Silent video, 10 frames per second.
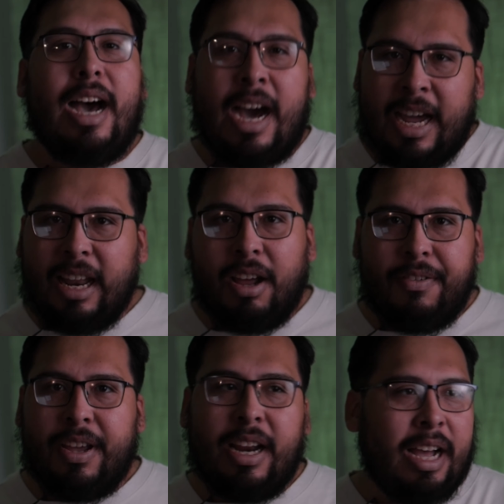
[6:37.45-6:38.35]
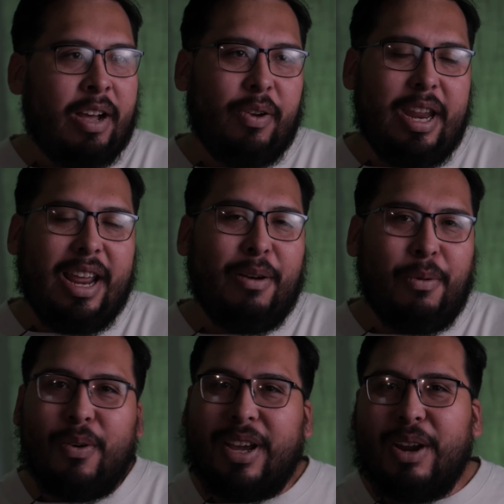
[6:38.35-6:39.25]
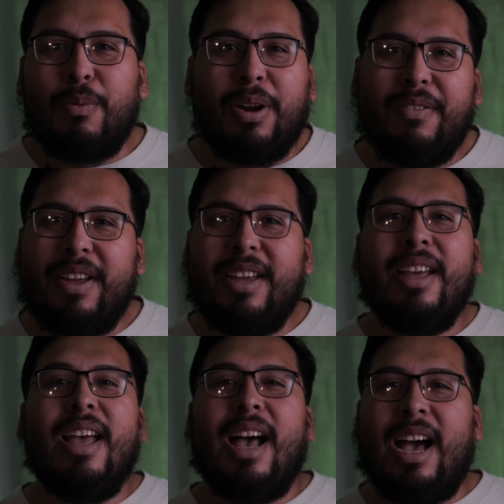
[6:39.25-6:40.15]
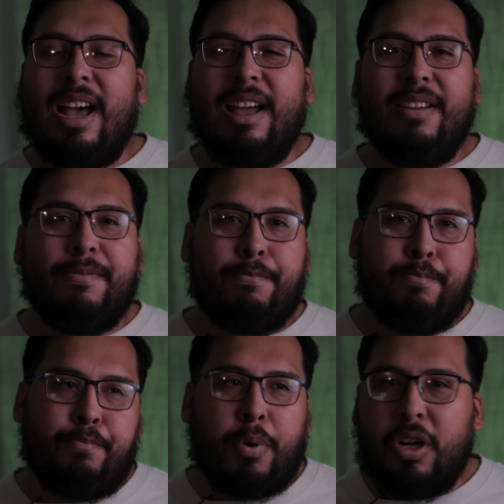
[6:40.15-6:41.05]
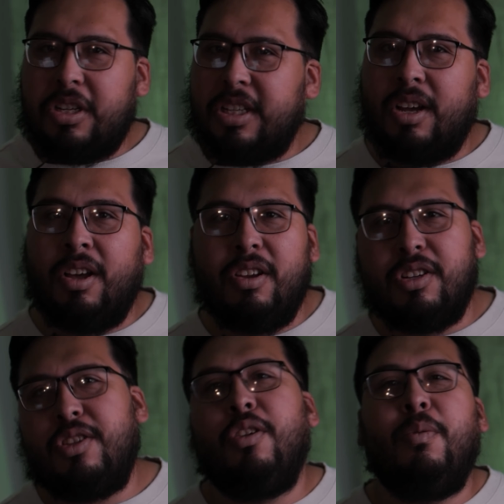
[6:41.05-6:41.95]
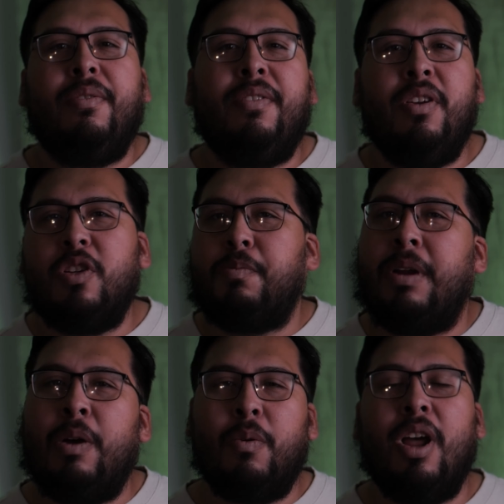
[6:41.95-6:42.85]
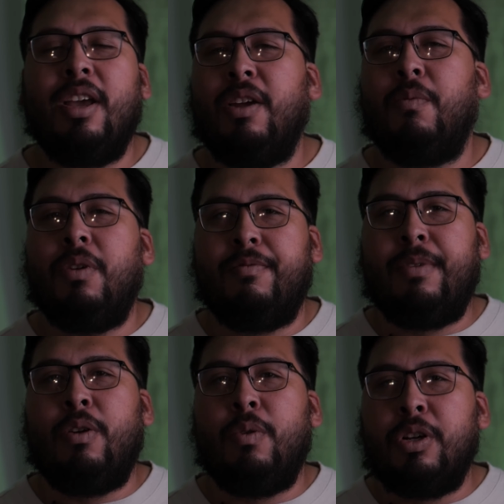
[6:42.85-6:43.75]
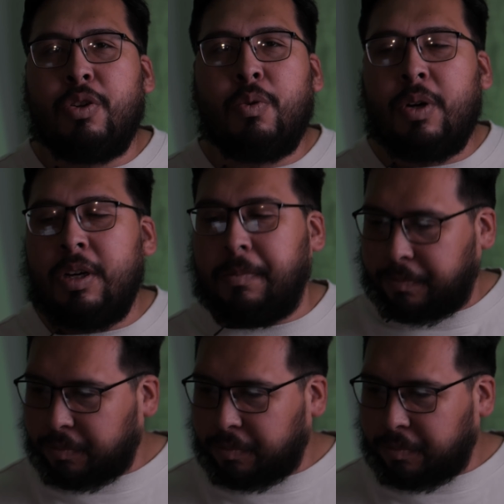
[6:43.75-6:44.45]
I love it. I won't get rid of it. I've purchased others to do reviews, but I will not get rid of my original one.